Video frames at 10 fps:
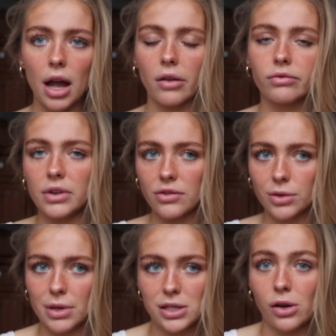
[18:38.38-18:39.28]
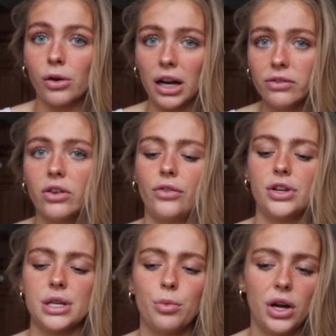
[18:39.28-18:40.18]
I've never been so grateful
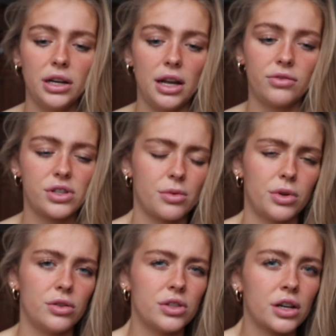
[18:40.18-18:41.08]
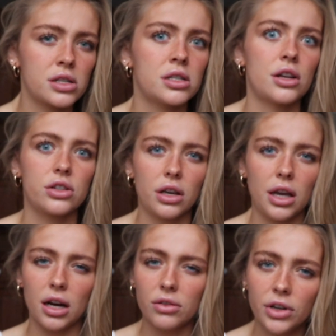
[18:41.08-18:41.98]
for someone, and for someone who took such good
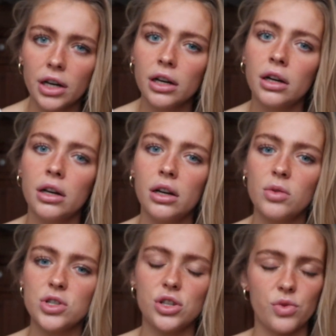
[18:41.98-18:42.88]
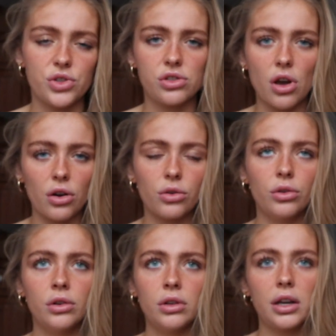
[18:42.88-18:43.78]
care of her when she was
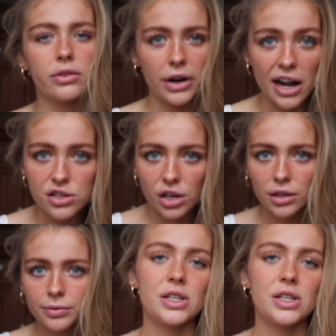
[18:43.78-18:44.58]
so like fragile.